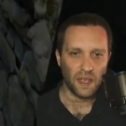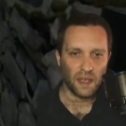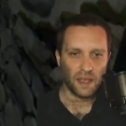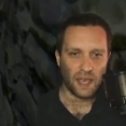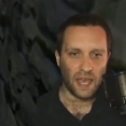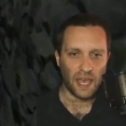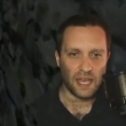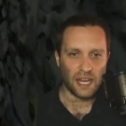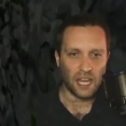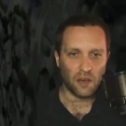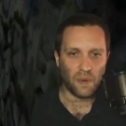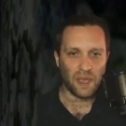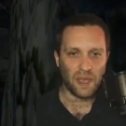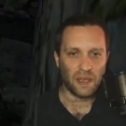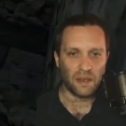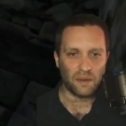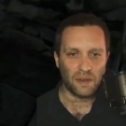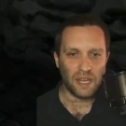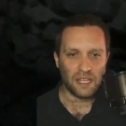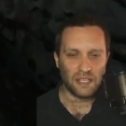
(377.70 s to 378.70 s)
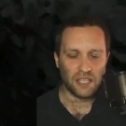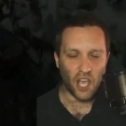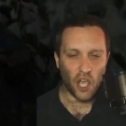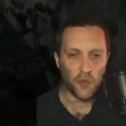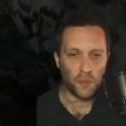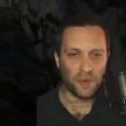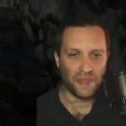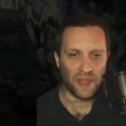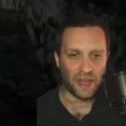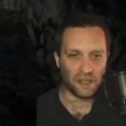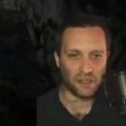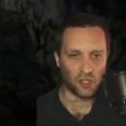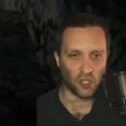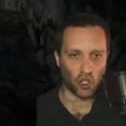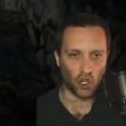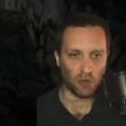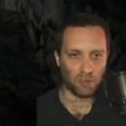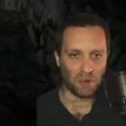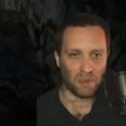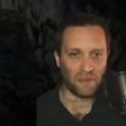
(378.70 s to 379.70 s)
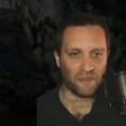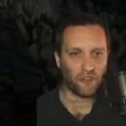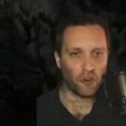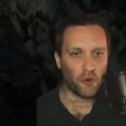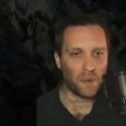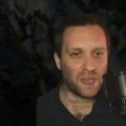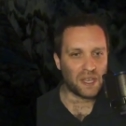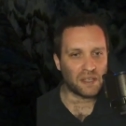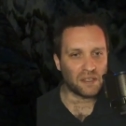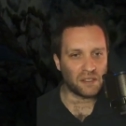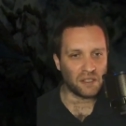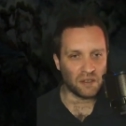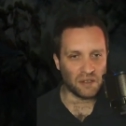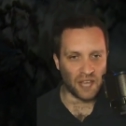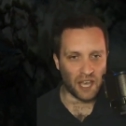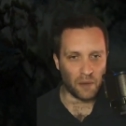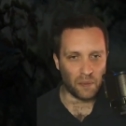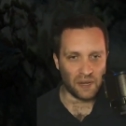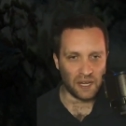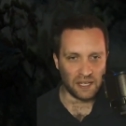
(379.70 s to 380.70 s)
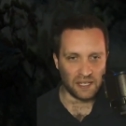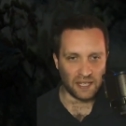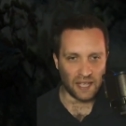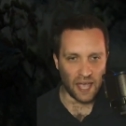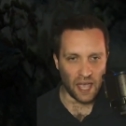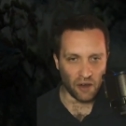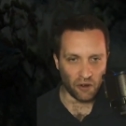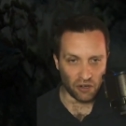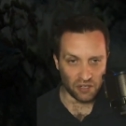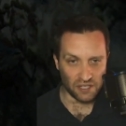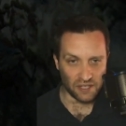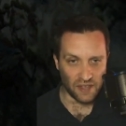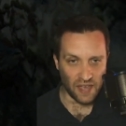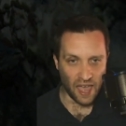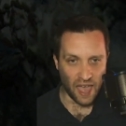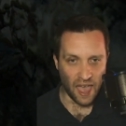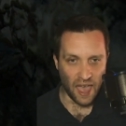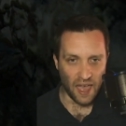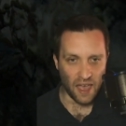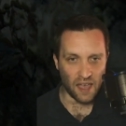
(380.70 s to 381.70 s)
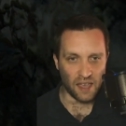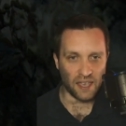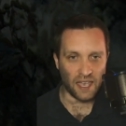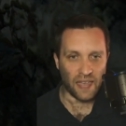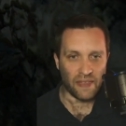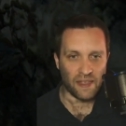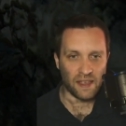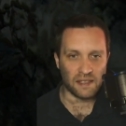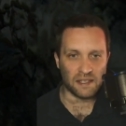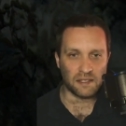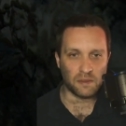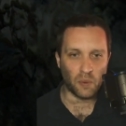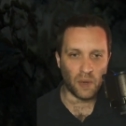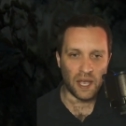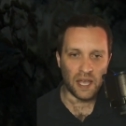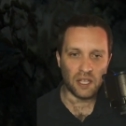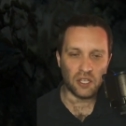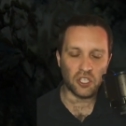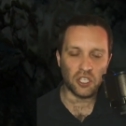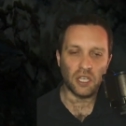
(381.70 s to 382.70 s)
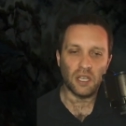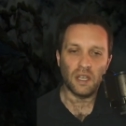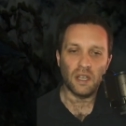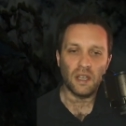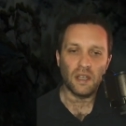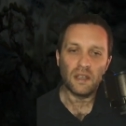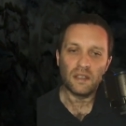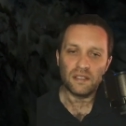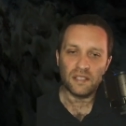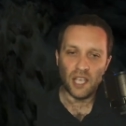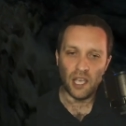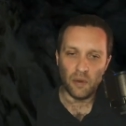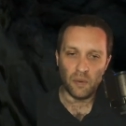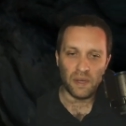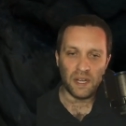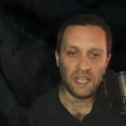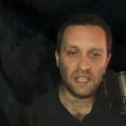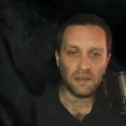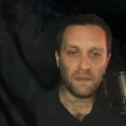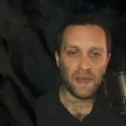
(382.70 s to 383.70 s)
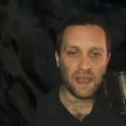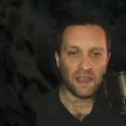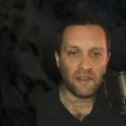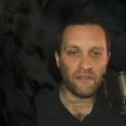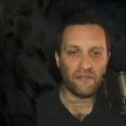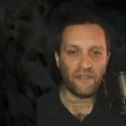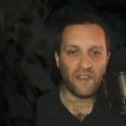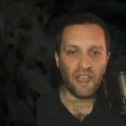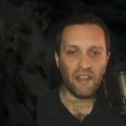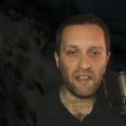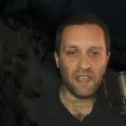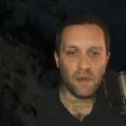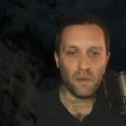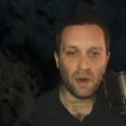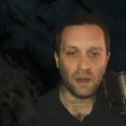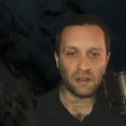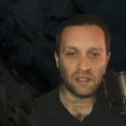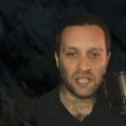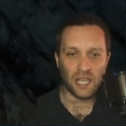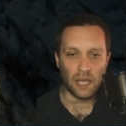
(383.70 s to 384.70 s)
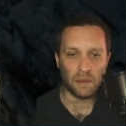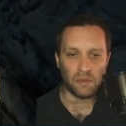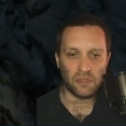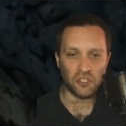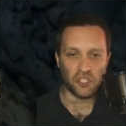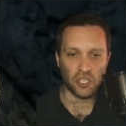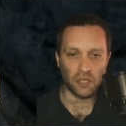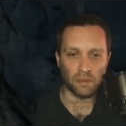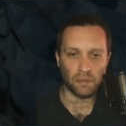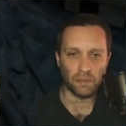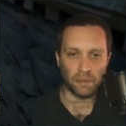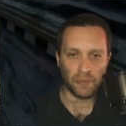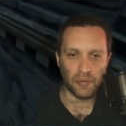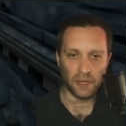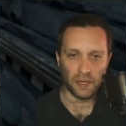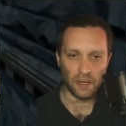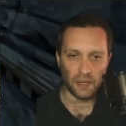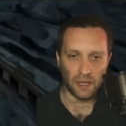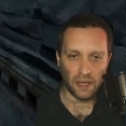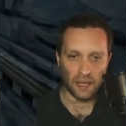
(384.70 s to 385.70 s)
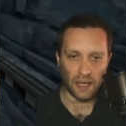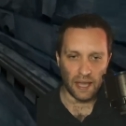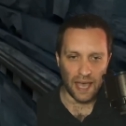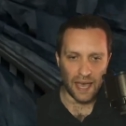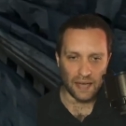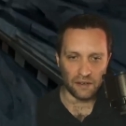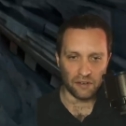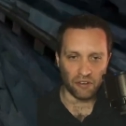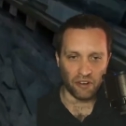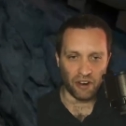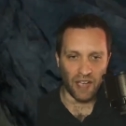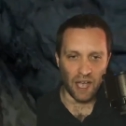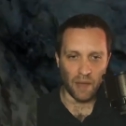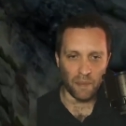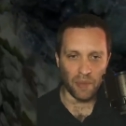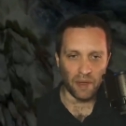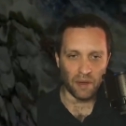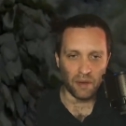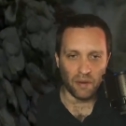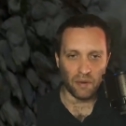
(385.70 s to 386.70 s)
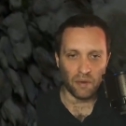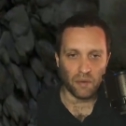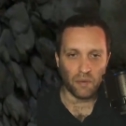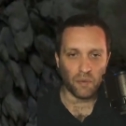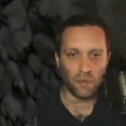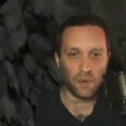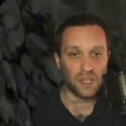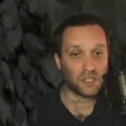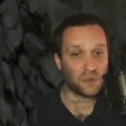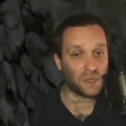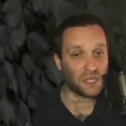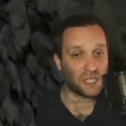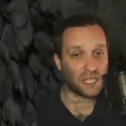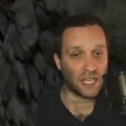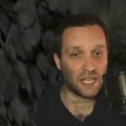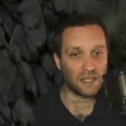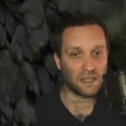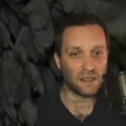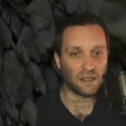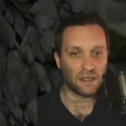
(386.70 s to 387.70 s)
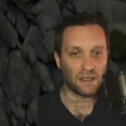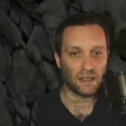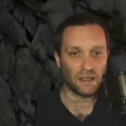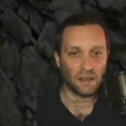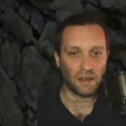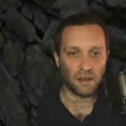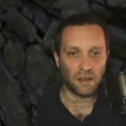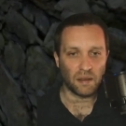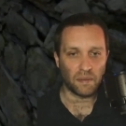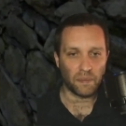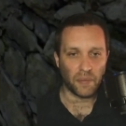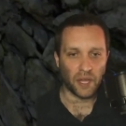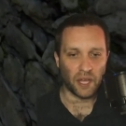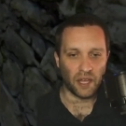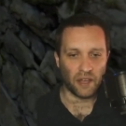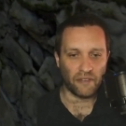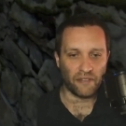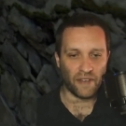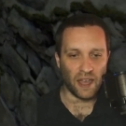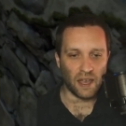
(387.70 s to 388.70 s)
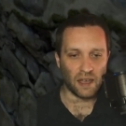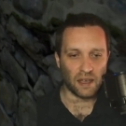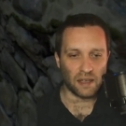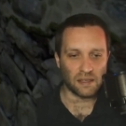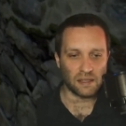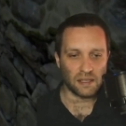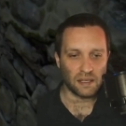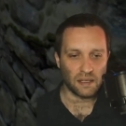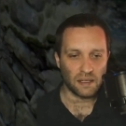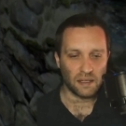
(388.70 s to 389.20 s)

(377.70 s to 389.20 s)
Okay, now we need to open that door, but before we can do that, we need to get across there and get that switch. So we need to make a very well-timed jump and grab, which we did. Perfect.